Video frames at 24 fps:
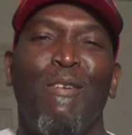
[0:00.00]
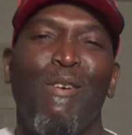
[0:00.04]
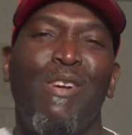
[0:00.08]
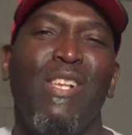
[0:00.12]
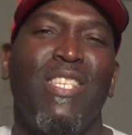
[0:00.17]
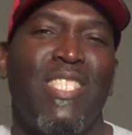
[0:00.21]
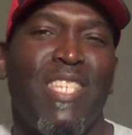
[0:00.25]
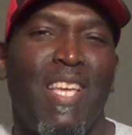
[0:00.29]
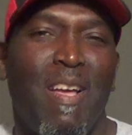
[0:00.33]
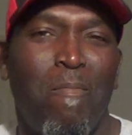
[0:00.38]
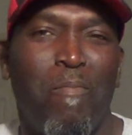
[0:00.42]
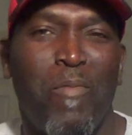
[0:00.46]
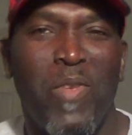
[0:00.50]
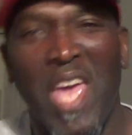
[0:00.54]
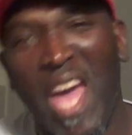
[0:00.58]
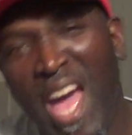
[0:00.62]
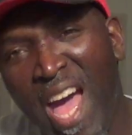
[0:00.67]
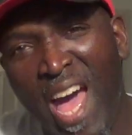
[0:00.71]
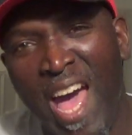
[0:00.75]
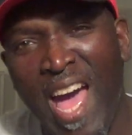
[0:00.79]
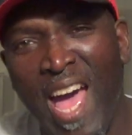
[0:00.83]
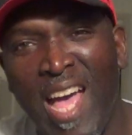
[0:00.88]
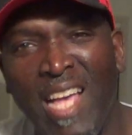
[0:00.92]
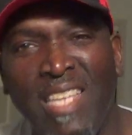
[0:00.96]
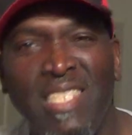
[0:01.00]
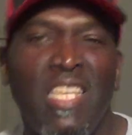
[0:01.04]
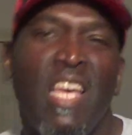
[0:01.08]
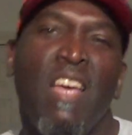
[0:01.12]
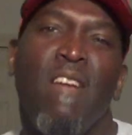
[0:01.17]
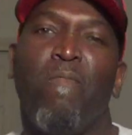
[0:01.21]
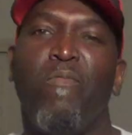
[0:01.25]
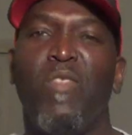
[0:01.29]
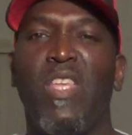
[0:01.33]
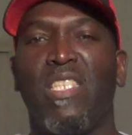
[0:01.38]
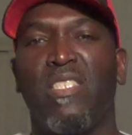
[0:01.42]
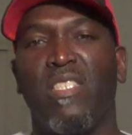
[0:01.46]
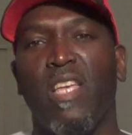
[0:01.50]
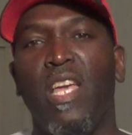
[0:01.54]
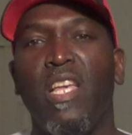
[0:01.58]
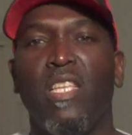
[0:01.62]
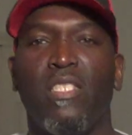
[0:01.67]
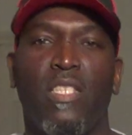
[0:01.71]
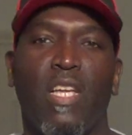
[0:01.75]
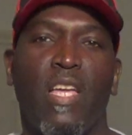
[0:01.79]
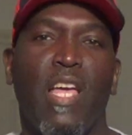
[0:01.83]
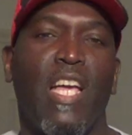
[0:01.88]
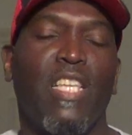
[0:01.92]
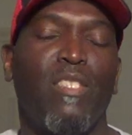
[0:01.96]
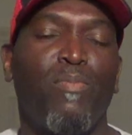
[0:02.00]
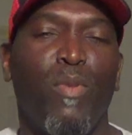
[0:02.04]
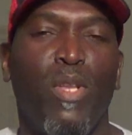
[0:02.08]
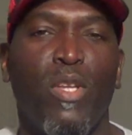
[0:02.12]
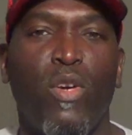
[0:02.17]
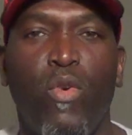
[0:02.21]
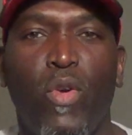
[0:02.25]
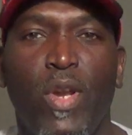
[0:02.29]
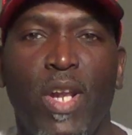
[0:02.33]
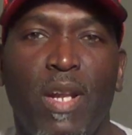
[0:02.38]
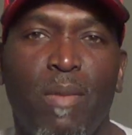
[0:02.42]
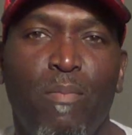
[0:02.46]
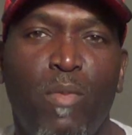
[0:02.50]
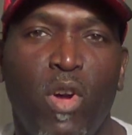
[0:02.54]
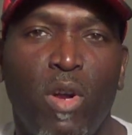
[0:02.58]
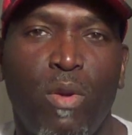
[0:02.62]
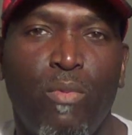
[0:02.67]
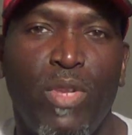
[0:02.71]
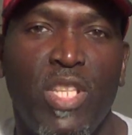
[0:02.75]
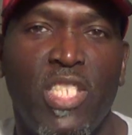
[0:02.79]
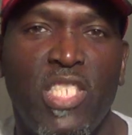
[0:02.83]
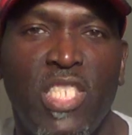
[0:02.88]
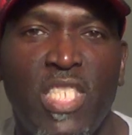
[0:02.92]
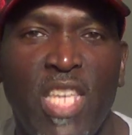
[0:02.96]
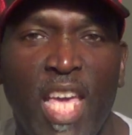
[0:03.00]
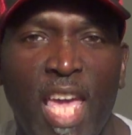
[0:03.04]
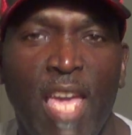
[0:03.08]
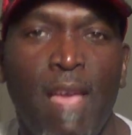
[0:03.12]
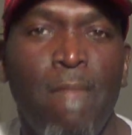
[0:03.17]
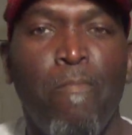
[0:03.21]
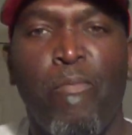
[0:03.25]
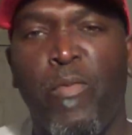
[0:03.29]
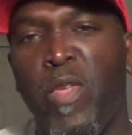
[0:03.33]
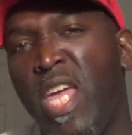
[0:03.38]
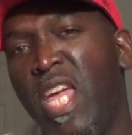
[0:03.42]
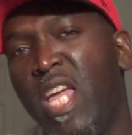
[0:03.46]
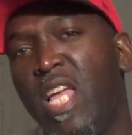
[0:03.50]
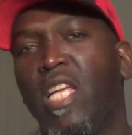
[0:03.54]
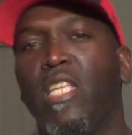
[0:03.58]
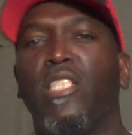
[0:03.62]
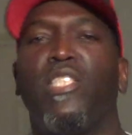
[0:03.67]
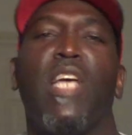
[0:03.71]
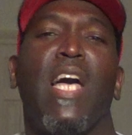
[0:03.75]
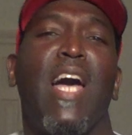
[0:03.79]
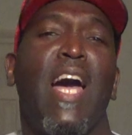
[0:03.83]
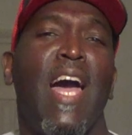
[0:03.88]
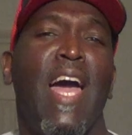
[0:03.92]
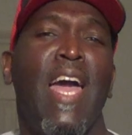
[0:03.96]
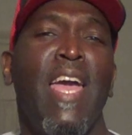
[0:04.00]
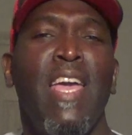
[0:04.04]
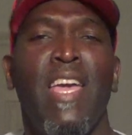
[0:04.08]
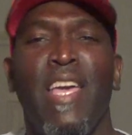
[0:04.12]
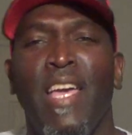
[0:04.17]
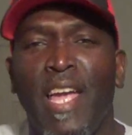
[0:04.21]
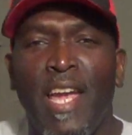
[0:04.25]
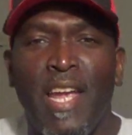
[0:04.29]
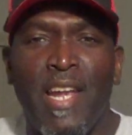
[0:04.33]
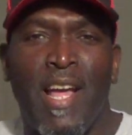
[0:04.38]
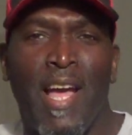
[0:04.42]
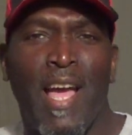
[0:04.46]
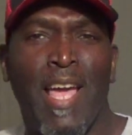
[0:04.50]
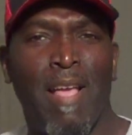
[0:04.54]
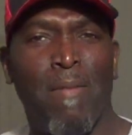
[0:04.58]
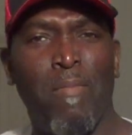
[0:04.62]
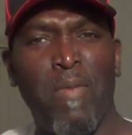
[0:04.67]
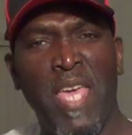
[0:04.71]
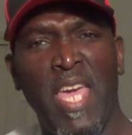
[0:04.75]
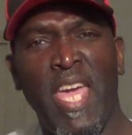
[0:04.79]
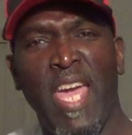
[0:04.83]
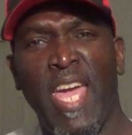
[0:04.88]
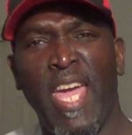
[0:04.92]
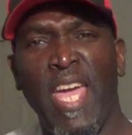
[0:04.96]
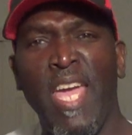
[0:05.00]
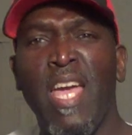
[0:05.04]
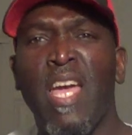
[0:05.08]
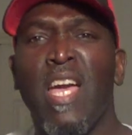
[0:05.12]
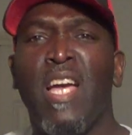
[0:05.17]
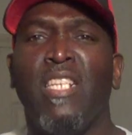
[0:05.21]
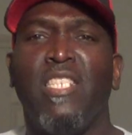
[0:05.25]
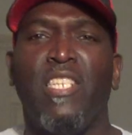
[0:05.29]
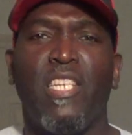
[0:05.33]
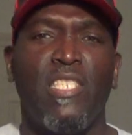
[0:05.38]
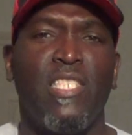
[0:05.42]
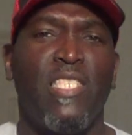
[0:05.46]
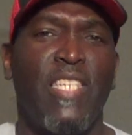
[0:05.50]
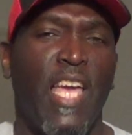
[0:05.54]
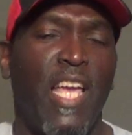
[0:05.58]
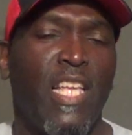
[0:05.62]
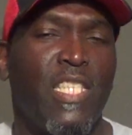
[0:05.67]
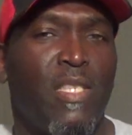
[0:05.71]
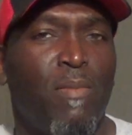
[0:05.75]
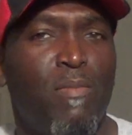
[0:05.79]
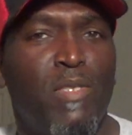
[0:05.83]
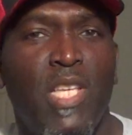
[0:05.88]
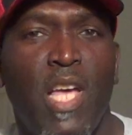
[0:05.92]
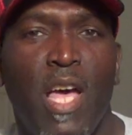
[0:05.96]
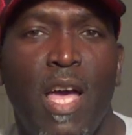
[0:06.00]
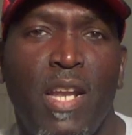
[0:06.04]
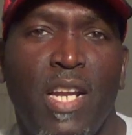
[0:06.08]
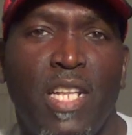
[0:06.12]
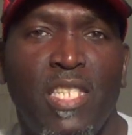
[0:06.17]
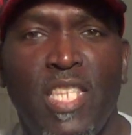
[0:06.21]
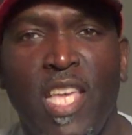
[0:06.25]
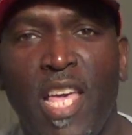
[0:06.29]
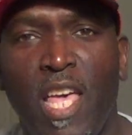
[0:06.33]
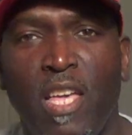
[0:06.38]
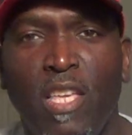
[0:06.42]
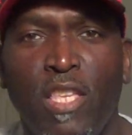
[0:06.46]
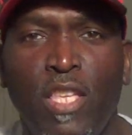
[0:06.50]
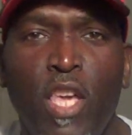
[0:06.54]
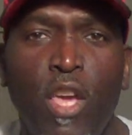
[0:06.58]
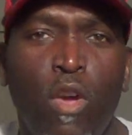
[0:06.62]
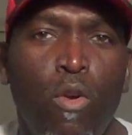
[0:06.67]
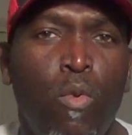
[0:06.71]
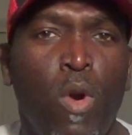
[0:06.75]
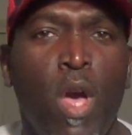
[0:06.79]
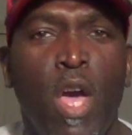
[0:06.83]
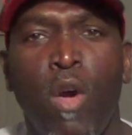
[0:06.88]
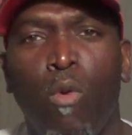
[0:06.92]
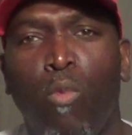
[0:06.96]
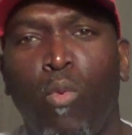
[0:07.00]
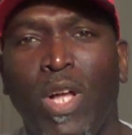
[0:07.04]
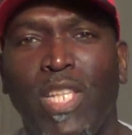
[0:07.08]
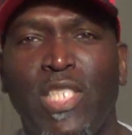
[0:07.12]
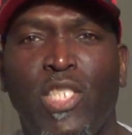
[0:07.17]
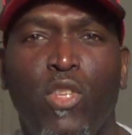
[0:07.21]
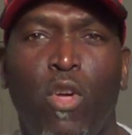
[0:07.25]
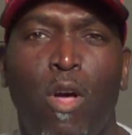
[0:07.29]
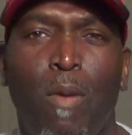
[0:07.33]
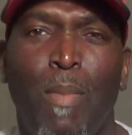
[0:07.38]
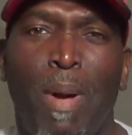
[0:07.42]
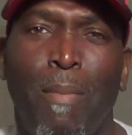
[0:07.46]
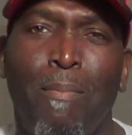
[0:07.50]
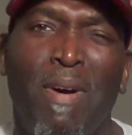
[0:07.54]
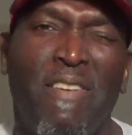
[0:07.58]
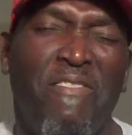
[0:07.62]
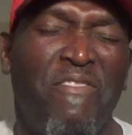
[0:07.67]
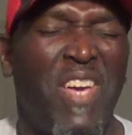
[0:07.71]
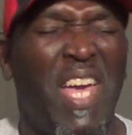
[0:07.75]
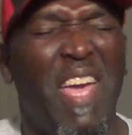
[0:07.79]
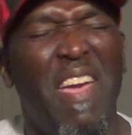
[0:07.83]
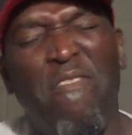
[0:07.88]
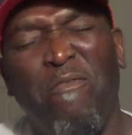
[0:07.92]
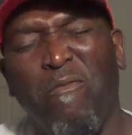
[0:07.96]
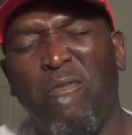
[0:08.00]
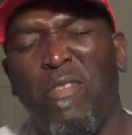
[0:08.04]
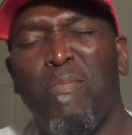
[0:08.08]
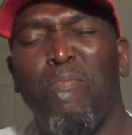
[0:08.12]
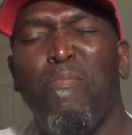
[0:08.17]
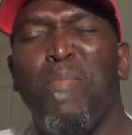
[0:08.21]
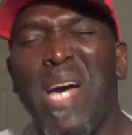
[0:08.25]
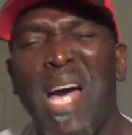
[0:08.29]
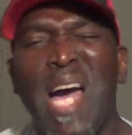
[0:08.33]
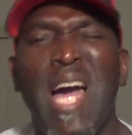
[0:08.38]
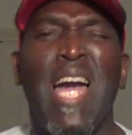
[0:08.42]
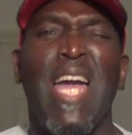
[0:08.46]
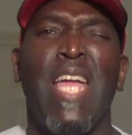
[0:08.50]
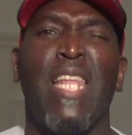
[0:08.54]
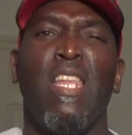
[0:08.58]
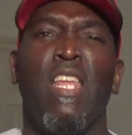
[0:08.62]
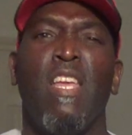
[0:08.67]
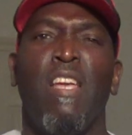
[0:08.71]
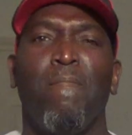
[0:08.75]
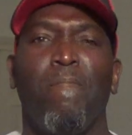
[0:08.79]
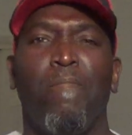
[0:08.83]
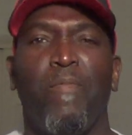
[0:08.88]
What's up, guys? This is the Gospel According to Mark with a C. He is I, and I am he. Just taking some time to tell you what's on my motherfucking mind.